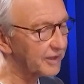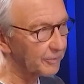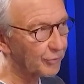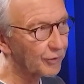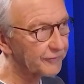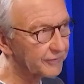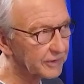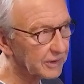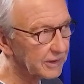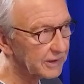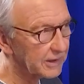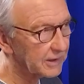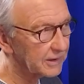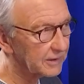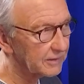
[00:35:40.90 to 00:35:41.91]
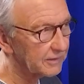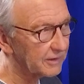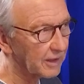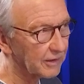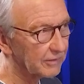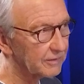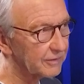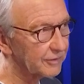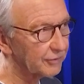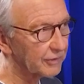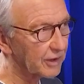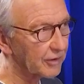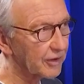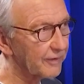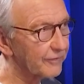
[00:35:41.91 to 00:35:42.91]
that perfectly
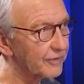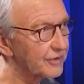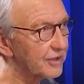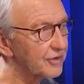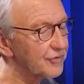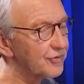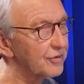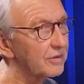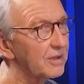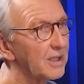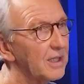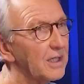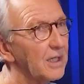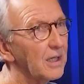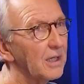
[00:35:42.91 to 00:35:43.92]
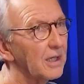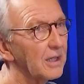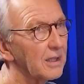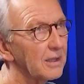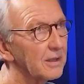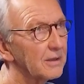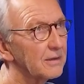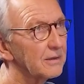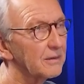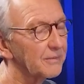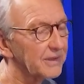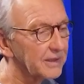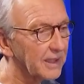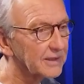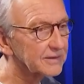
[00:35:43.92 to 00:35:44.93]
during our conversation.
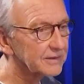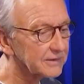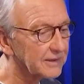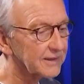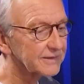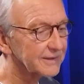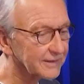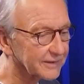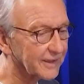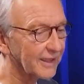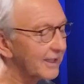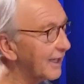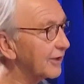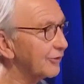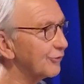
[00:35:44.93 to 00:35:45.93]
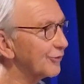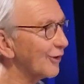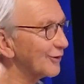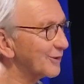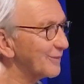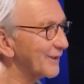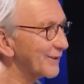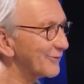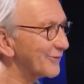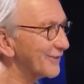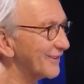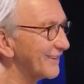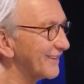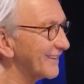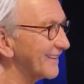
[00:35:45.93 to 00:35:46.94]
That's exactly how you talked about
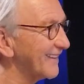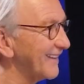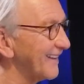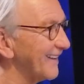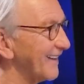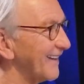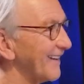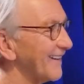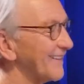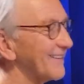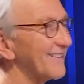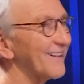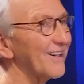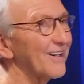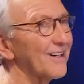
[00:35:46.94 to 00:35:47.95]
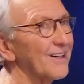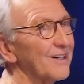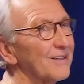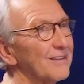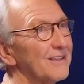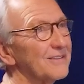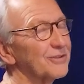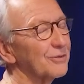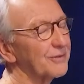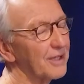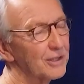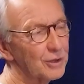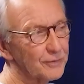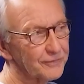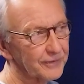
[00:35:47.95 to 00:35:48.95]
everything. And so
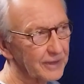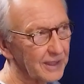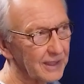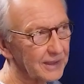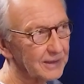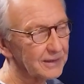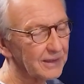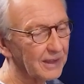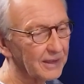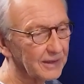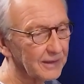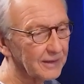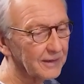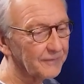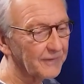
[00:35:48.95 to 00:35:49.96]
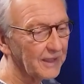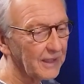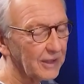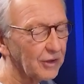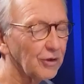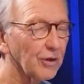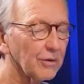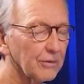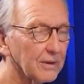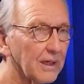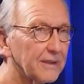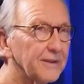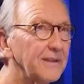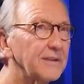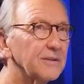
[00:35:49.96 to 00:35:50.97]
thank you for that. I
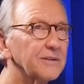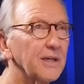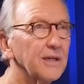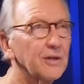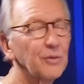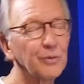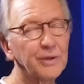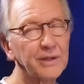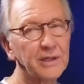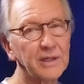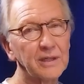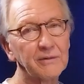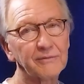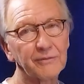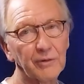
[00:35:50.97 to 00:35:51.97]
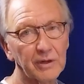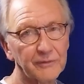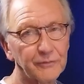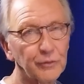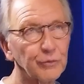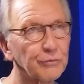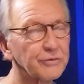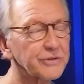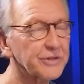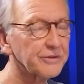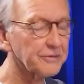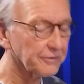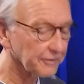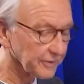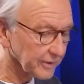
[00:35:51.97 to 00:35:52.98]
think the takeaway for our viewers
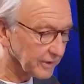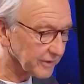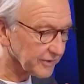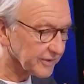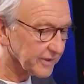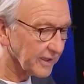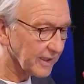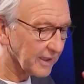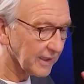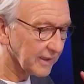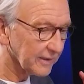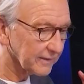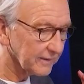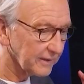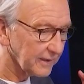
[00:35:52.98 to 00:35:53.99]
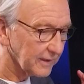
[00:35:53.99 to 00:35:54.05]
here is that